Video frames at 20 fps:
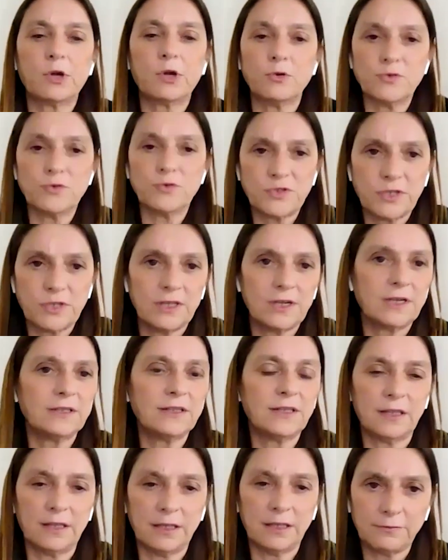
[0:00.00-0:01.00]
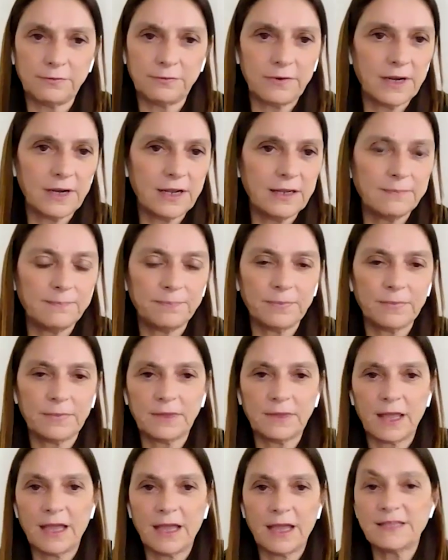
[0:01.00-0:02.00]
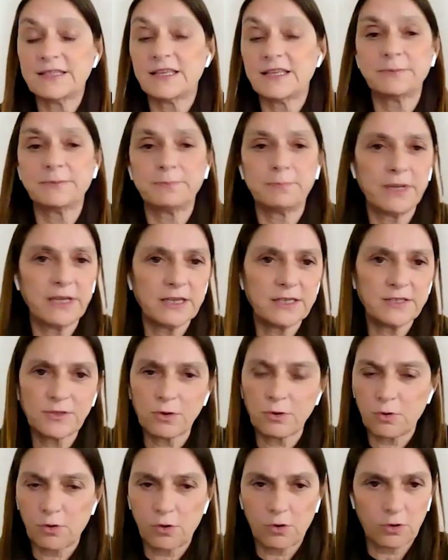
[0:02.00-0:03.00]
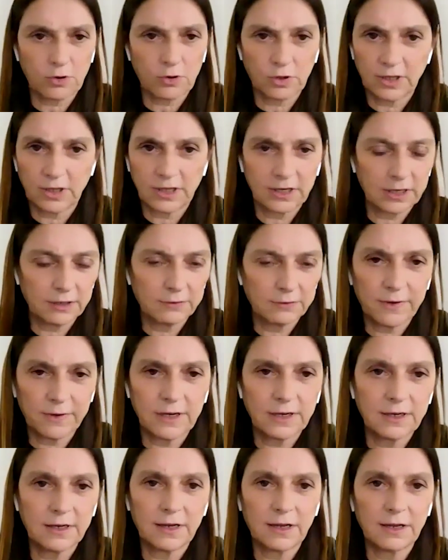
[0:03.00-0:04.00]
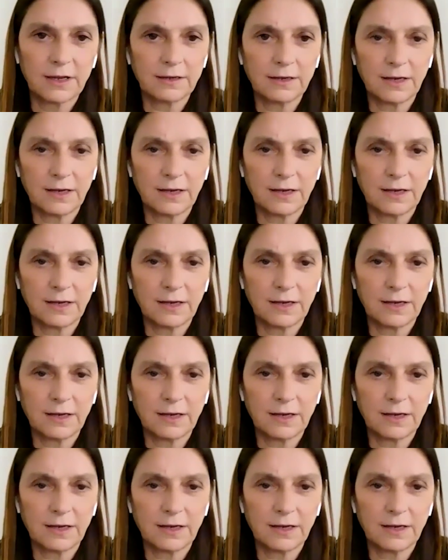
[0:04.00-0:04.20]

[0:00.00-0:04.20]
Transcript: considering the different SSPs or the different